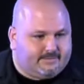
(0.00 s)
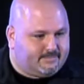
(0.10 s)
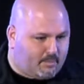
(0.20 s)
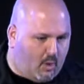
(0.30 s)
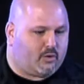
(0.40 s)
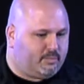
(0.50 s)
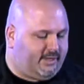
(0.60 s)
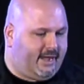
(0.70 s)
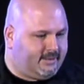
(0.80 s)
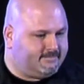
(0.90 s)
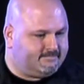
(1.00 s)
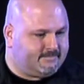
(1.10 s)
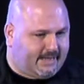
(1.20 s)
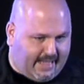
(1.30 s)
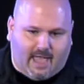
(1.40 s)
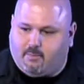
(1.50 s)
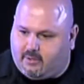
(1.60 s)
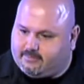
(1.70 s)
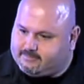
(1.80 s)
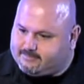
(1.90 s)
I'm a poker player. I gamble.
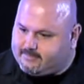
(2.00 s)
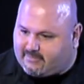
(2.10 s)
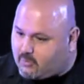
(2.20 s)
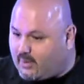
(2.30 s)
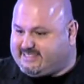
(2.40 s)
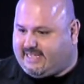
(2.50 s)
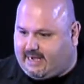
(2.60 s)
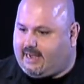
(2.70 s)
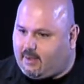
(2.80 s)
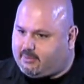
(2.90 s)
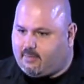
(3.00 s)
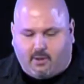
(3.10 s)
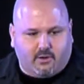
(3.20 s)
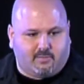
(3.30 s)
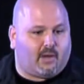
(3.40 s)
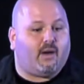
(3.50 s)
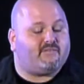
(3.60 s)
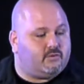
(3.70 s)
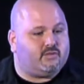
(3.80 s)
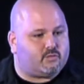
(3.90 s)
Every Wednesday night, I play poker. My wife
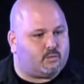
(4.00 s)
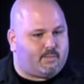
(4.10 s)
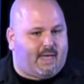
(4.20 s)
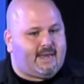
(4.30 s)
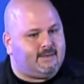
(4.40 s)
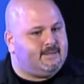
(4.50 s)
knew this when we met.